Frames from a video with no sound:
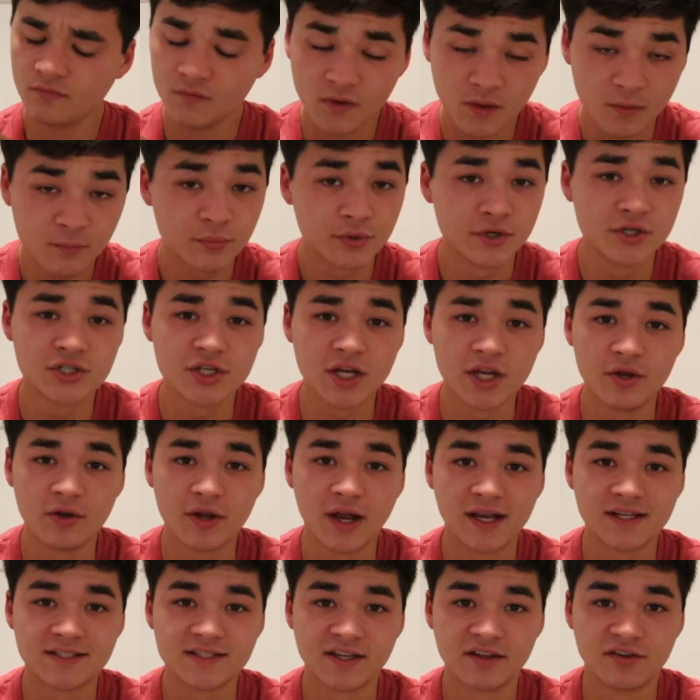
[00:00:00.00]
Appreciate you
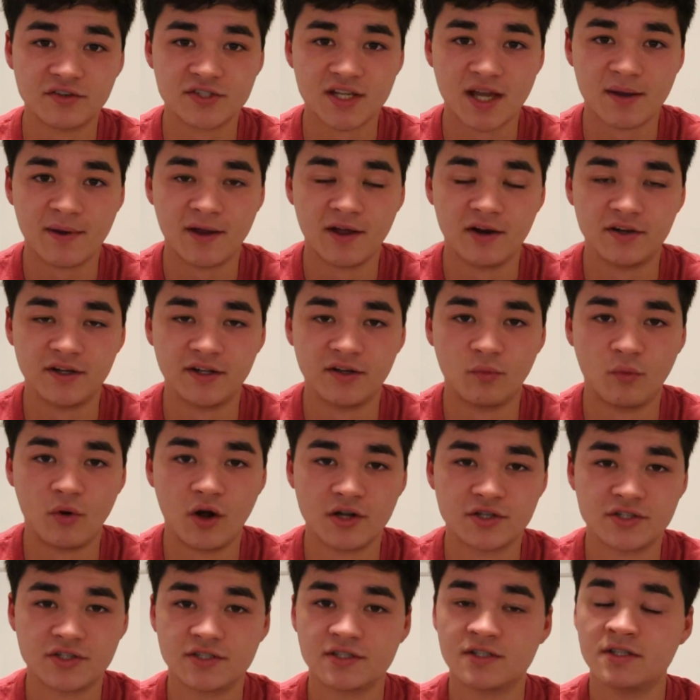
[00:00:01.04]
guys taking your time out of your day to
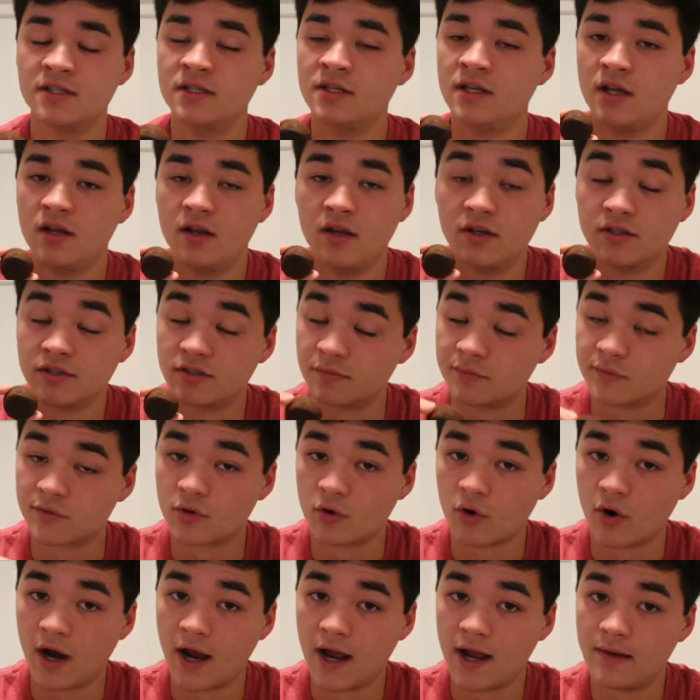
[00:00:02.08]
watch this.
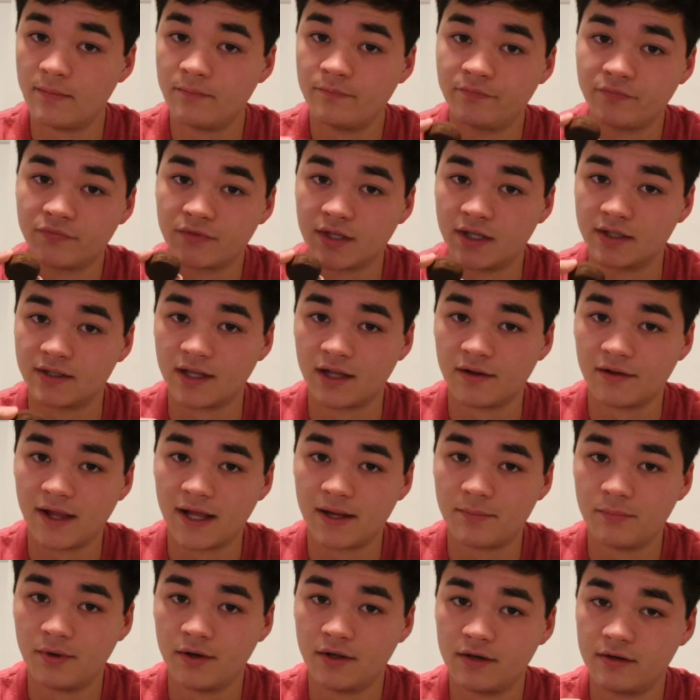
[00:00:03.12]
Subscribe, hit that
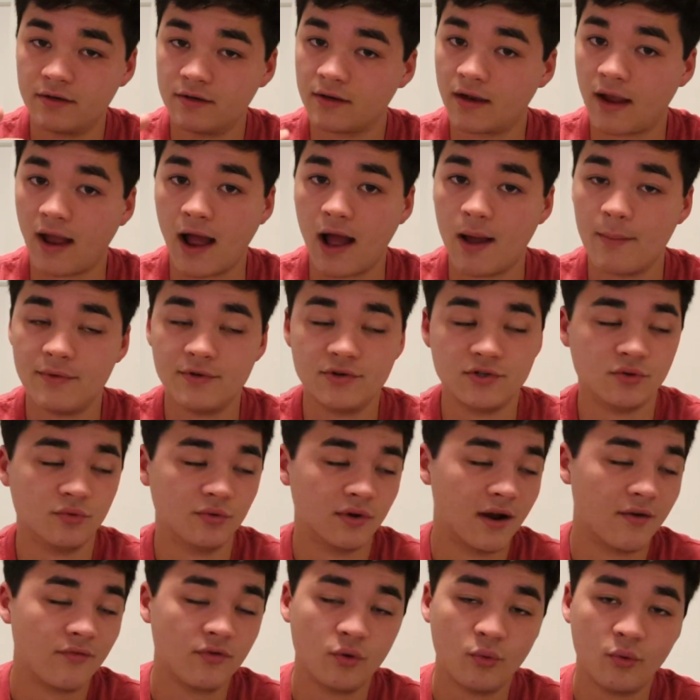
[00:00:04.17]
like button, comment, do
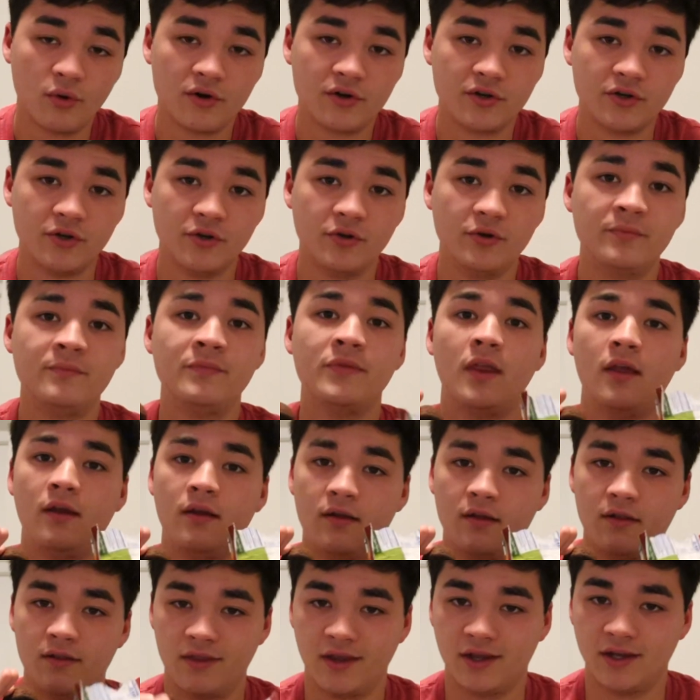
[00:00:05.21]
whatever you want to do.
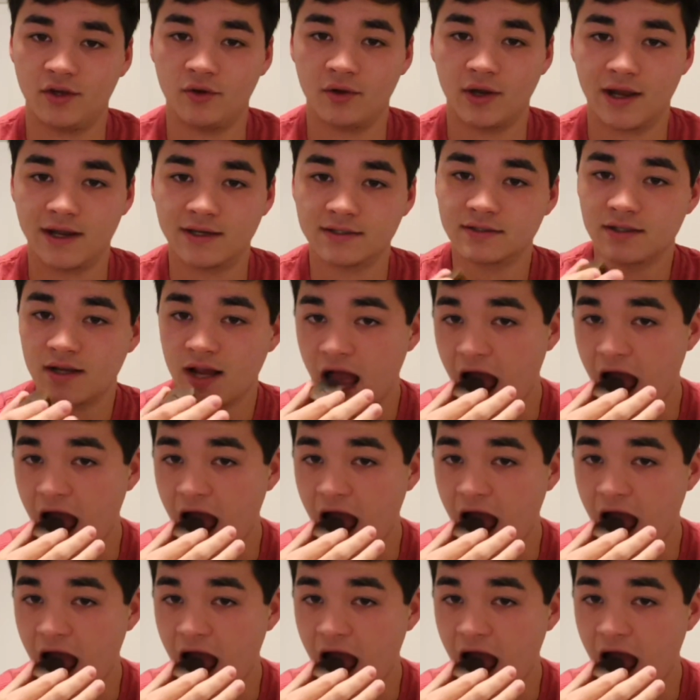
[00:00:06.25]
Thank you guys.